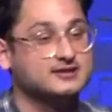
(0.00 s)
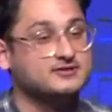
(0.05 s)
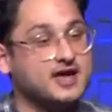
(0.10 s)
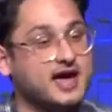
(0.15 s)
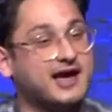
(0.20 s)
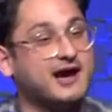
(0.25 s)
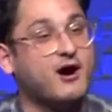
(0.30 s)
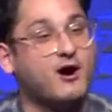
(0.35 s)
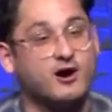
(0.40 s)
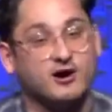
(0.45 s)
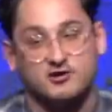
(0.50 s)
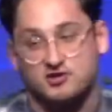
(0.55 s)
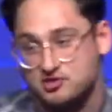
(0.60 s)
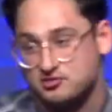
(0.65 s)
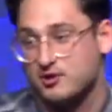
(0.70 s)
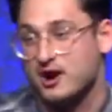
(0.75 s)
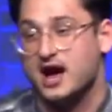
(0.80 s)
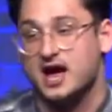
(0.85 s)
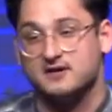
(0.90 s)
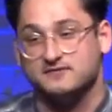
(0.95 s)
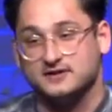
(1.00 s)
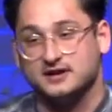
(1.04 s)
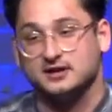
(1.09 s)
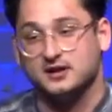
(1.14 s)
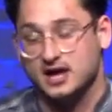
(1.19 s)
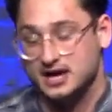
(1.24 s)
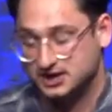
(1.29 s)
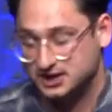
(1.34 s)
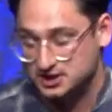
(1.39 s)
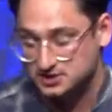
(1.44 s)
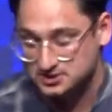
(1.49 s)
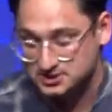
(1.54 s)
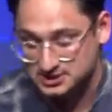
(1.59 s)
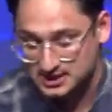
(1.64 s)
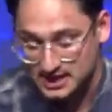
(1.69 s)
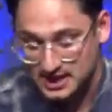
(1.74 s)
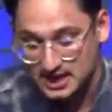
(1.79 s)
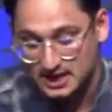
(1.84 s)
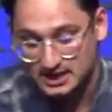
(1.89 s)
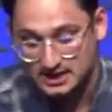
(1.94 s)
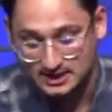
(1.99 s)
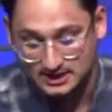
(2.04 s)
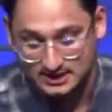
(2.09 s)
they are thriving, like you said.